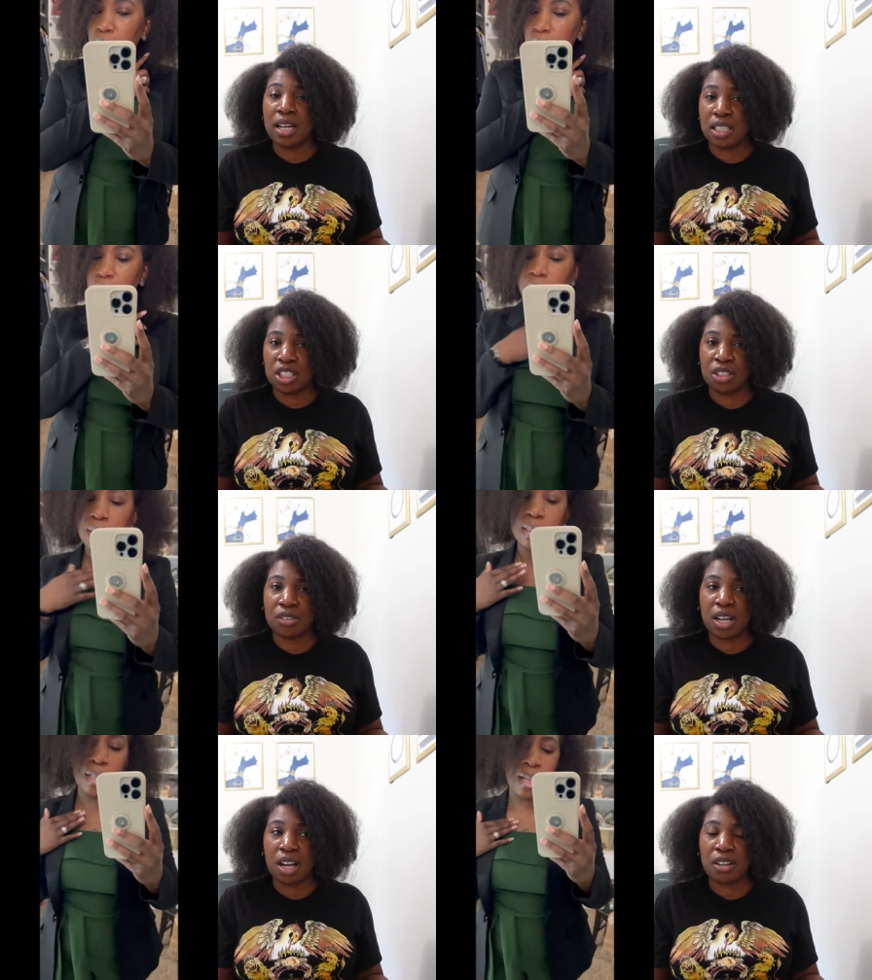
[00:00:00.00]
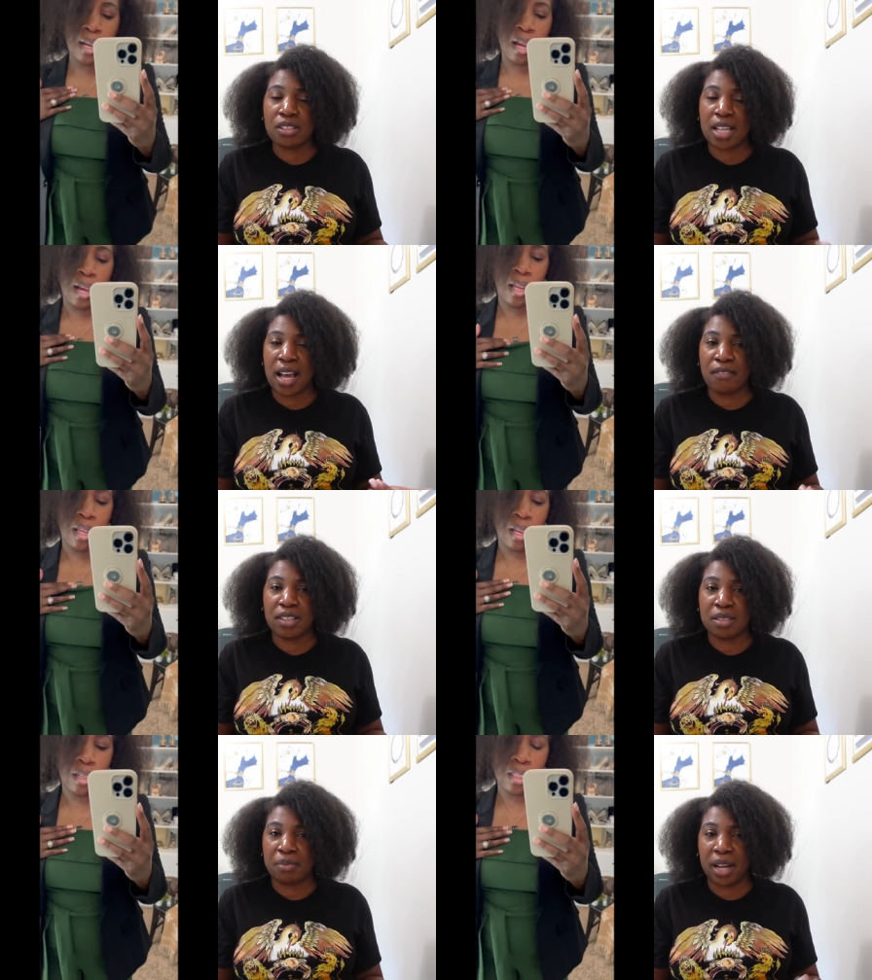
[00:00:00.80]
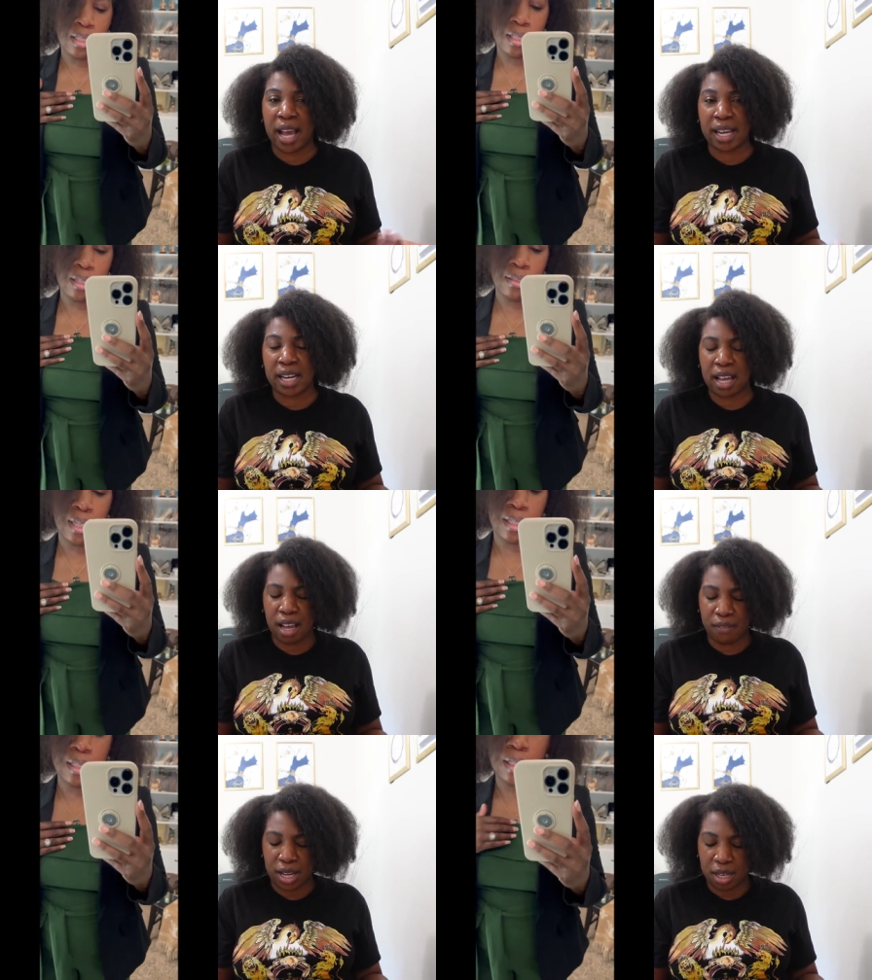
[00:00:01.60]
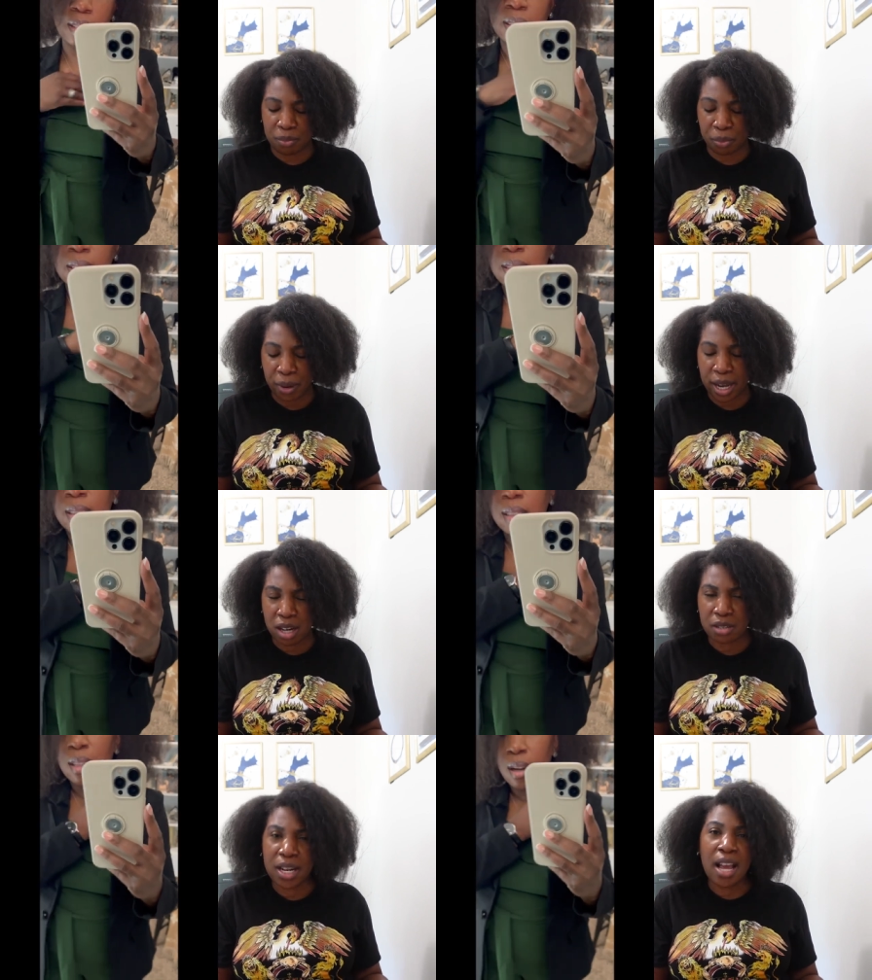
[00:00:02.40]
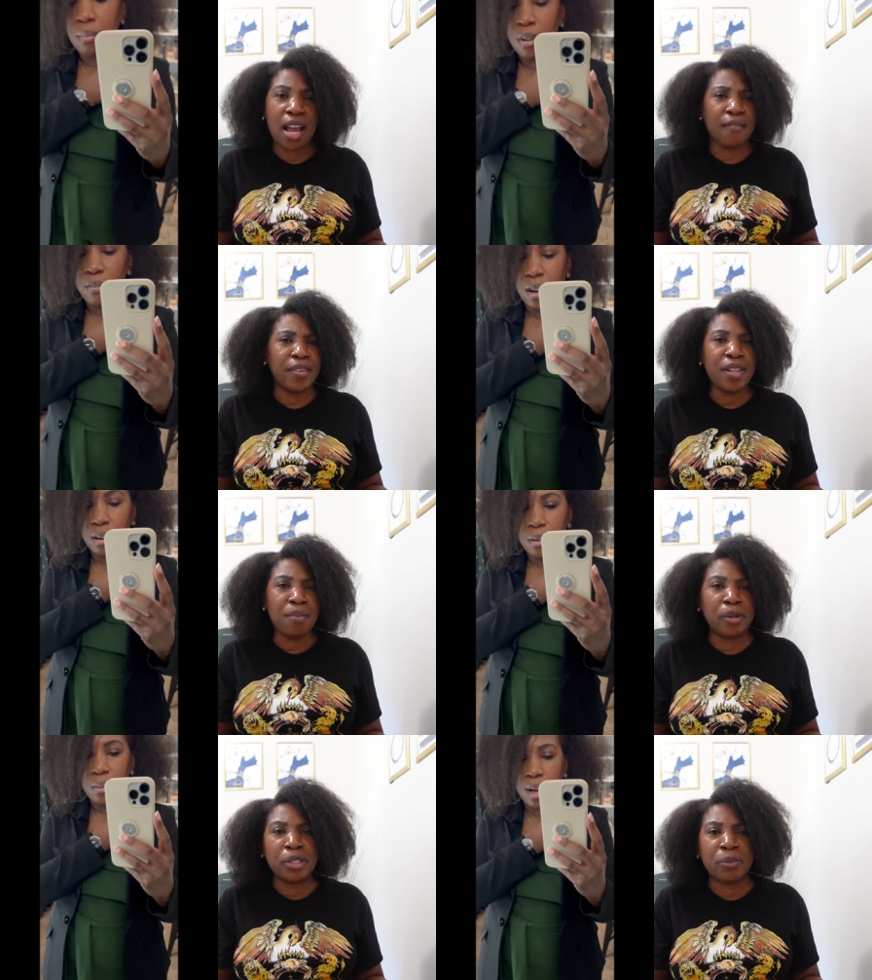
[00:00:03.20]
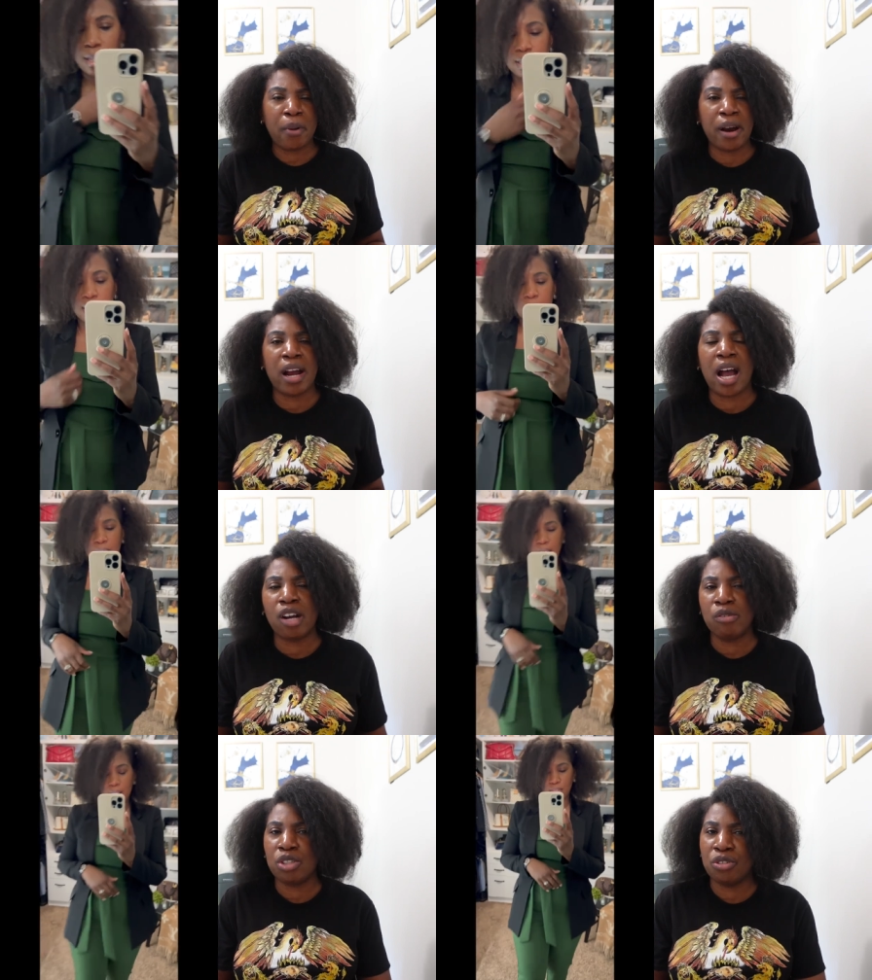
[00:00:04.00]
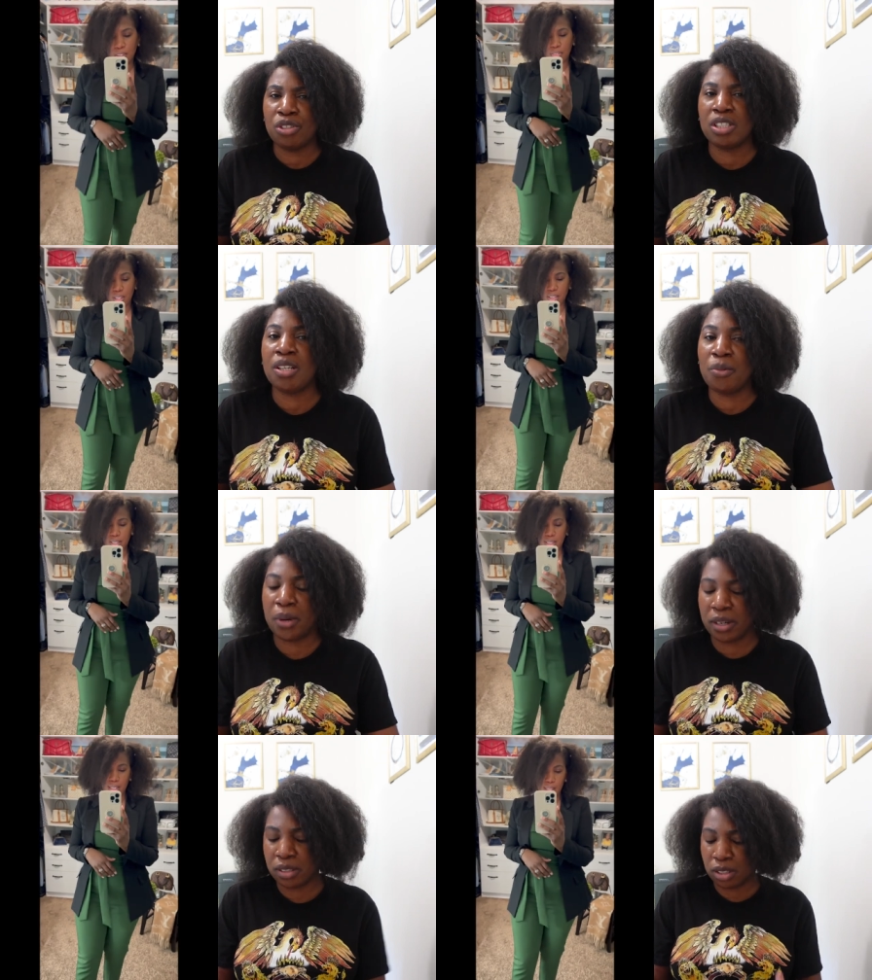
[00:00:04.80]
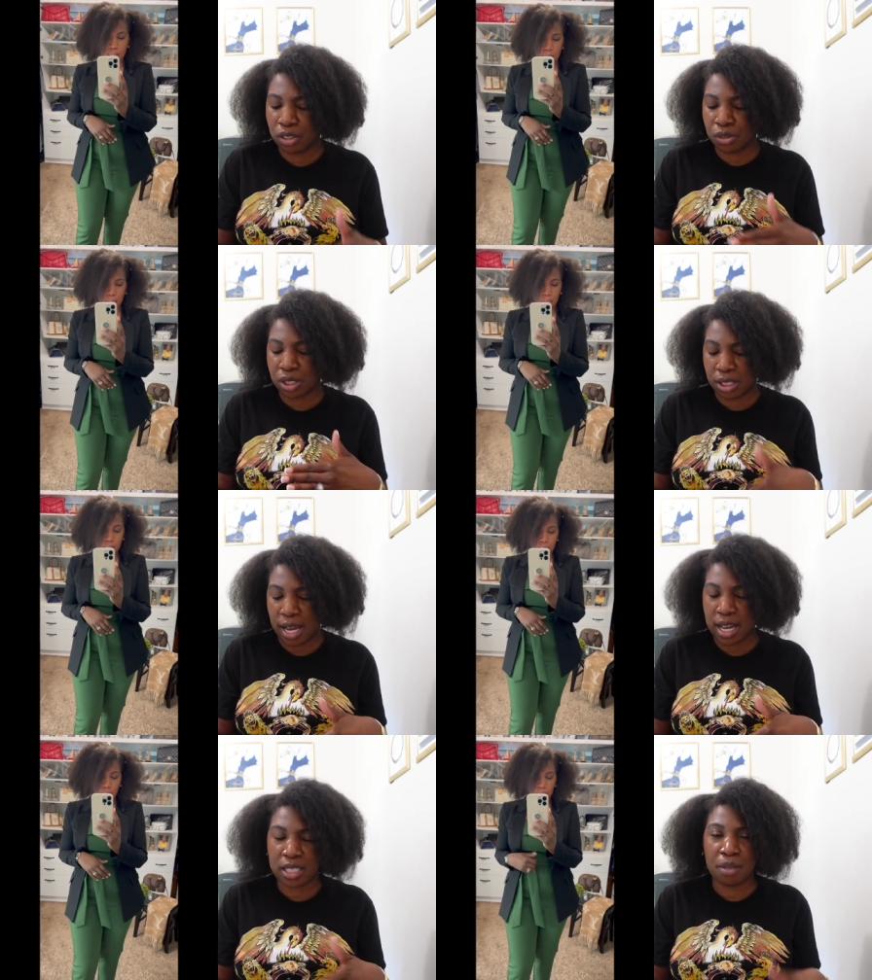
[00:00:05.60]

additional colors. I have it in black and I have it in brown. And for the most part, I don't usually wear the little sash